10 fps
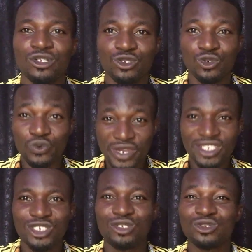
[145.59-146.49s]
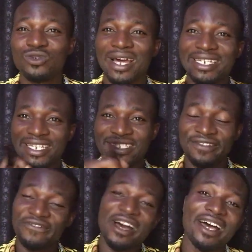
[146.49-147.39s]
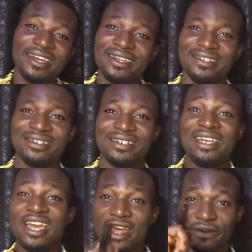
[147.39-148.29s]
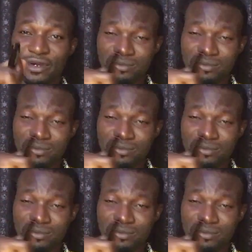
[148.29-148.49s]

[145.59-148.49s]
to which to identify a